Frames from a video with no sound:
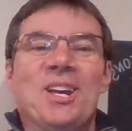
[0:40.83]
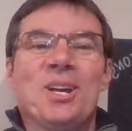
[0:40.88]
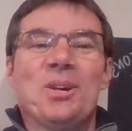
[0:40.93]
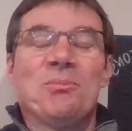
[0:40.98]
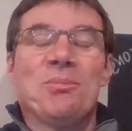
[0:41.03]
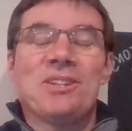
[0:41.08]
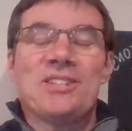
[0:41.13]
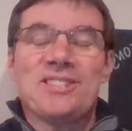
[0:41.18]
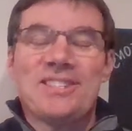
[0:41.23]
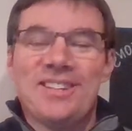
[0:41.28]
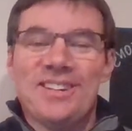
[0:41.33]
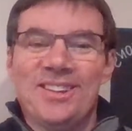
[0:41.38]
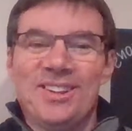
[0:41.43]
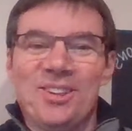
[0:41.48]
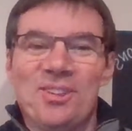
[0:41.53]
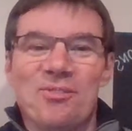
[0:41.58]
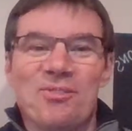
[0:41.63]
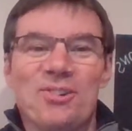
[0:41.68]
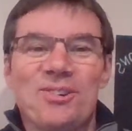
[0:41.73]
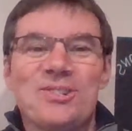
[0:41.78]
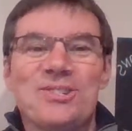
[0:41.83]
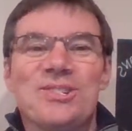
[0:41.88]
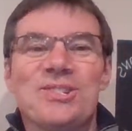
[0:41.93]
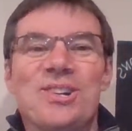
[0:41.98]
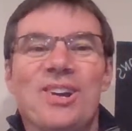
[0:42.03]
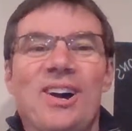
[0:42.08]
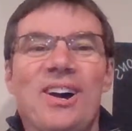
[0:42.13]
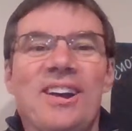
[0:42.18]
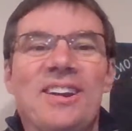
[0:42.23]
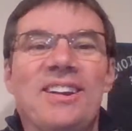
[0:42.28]
But still, the first
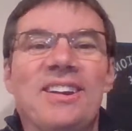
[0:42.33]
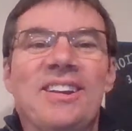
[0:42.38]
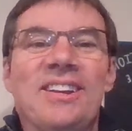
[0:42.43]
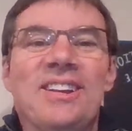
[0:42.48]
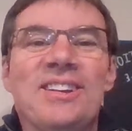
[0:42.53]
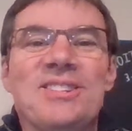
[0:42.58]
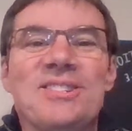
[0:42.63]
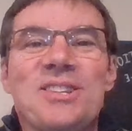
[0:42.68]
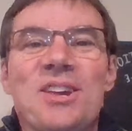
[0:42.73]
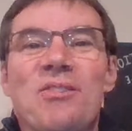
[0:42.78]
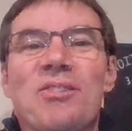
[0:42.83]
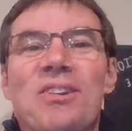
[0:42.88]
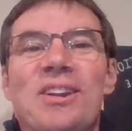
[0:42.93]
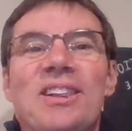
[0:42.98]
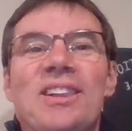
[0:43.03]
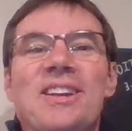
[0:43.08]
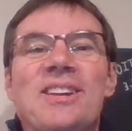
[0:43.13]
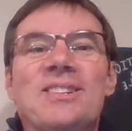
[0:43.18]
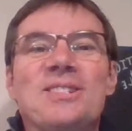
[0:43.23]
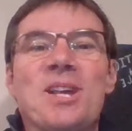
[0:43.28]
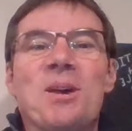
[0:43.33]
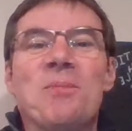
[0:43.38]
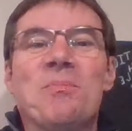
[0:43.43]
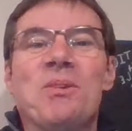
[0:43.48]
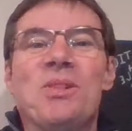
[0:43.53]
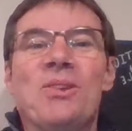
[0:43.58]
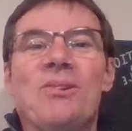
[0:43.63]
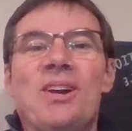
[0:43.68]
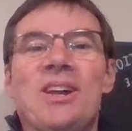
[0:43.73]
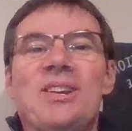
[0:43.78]
shot is definitely a step
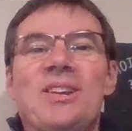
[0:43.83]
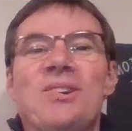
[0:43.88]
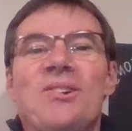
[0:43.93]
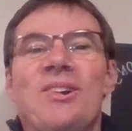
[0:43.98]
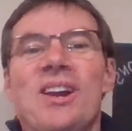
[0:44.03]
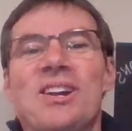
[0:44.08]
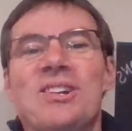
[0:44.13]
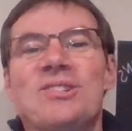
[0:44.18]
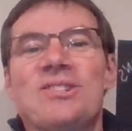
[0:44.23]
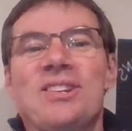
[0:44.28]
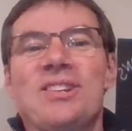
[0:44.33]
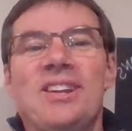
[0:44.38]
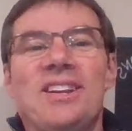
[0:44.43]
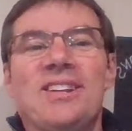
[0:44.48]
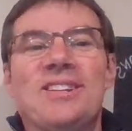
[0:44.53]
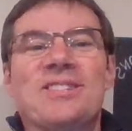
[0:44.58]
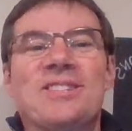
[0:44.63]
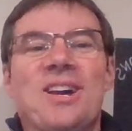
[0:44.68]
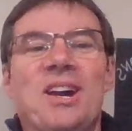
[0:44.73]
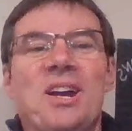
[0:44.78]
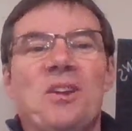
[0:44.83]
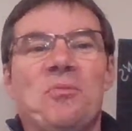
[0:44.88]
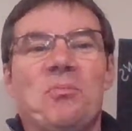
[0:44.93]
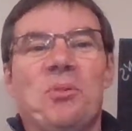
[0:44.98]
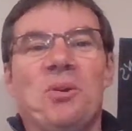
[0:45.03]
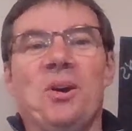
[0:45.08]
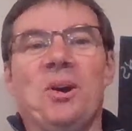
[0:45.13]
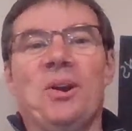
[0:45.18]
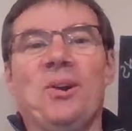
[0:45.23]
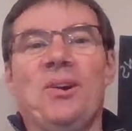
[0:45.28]
in the right direction and a sign of
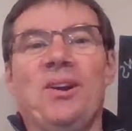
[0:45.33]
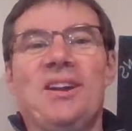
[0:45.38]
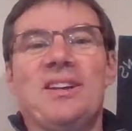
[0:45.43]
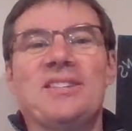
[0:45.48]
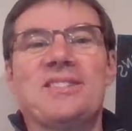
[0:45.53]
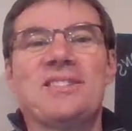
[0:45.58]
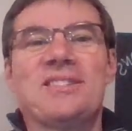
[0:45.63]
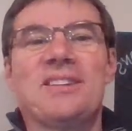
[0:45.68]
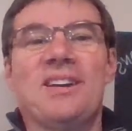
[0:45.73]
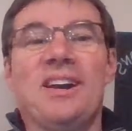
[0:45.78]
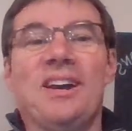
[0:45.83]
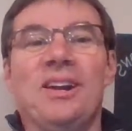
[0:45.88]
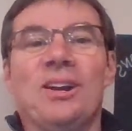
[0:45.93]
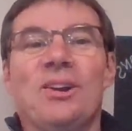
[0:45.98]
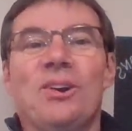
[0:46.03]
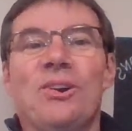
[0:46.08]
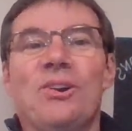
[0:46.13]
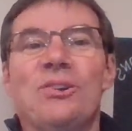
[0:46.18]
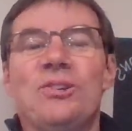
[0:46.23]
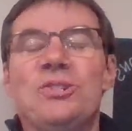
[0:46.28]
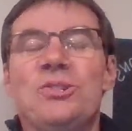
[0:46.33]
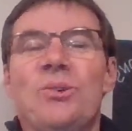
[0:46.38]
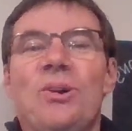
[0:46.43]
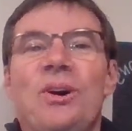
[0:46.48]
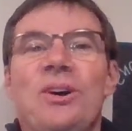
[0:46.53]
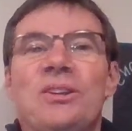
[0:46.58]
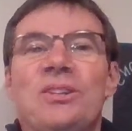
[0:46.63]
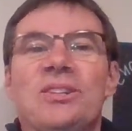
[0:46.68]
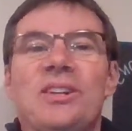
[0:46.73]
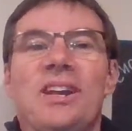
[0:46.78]
progress. I encourage you
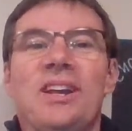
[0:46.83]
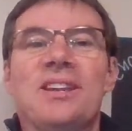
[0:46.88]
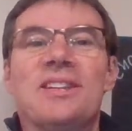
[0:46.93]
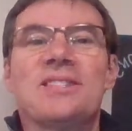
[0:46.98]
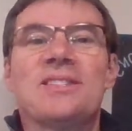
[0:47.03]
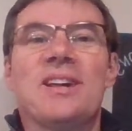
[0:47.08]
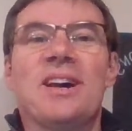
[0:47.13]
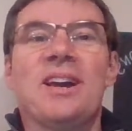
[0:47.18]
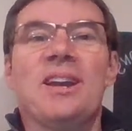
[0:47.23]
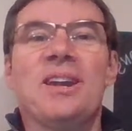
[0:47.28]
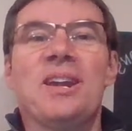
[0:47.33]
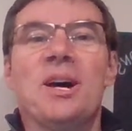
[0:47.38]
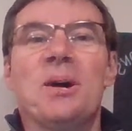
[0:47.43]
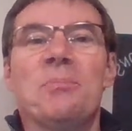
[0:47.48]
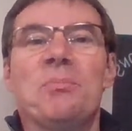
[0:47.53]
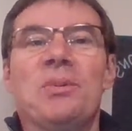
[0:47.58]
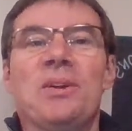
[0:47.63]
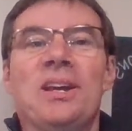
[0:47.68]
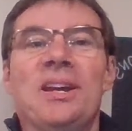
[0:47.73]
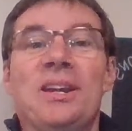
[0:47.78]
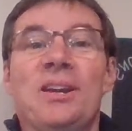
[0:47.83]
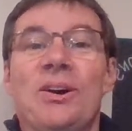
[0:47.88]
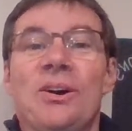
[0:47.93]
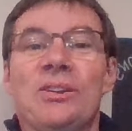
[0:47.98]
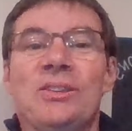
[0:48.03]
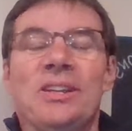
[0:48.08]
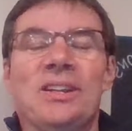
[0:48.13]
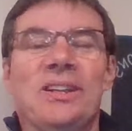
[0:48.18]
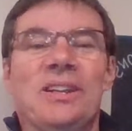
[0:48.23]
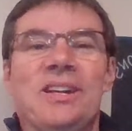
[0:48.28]
all to get signed up and
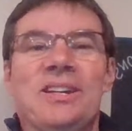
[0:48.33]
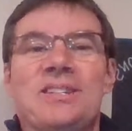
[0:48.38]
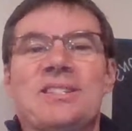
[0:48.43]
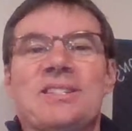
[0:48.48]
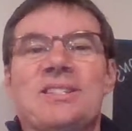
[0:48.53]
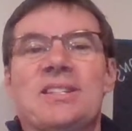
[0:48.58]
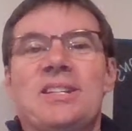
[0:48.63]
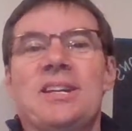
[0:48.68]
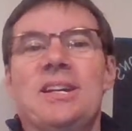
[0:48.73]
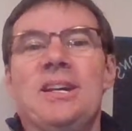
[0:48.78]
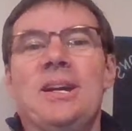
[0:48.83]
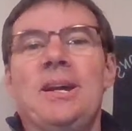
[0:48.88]
on the list.